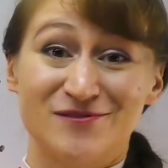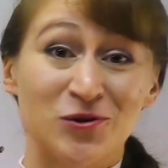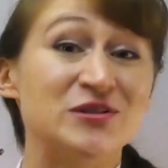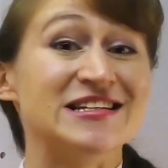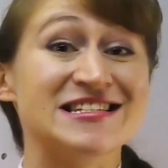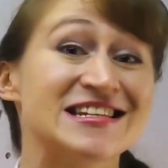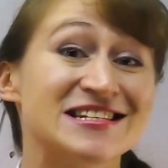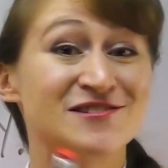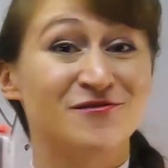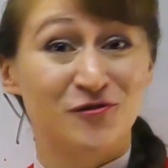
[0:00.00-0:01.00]
don't
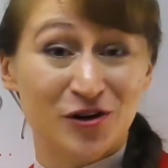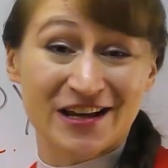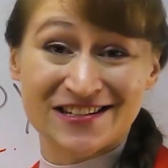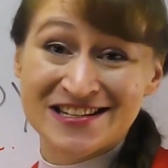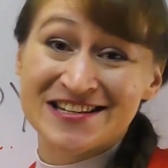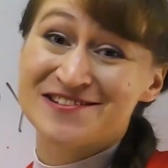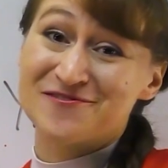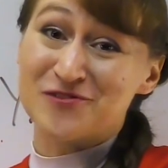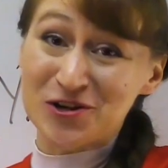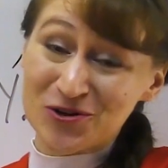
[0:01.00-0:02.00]
exist
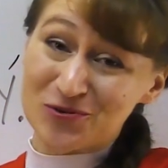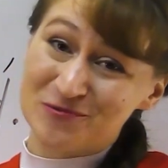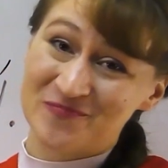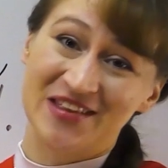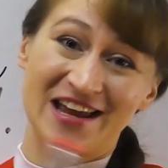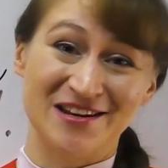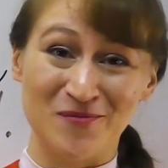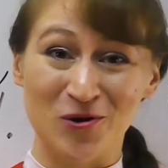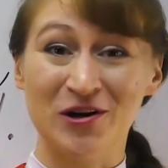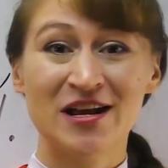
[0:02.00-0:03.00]
for you
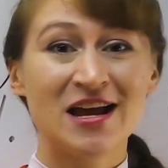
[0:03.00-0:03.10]
anymore.